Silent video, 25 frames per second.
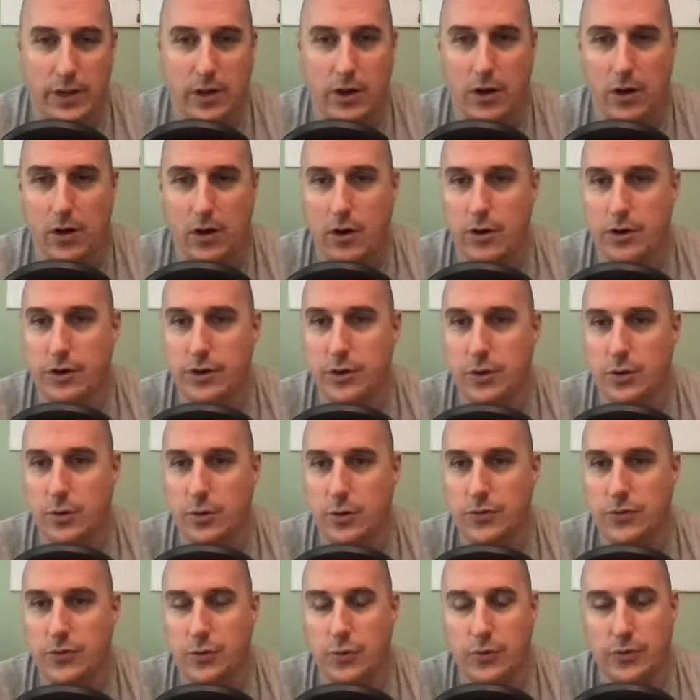We are
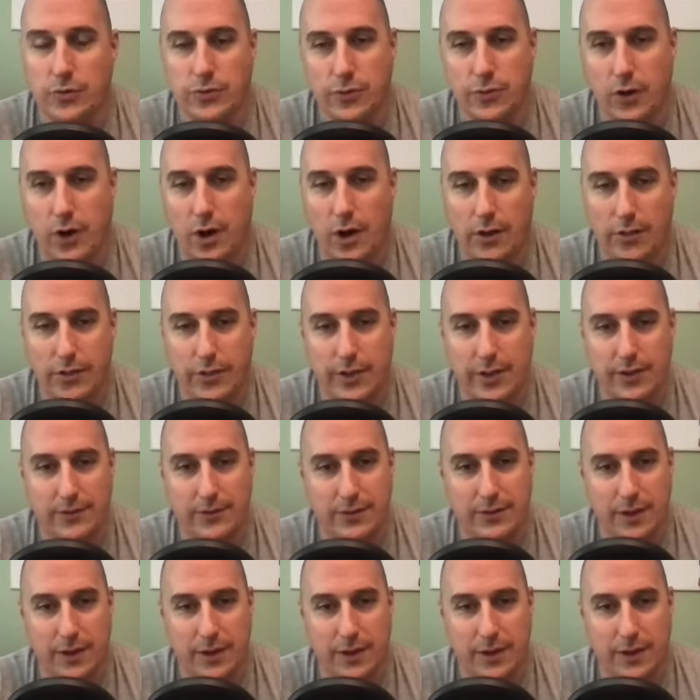your source for all things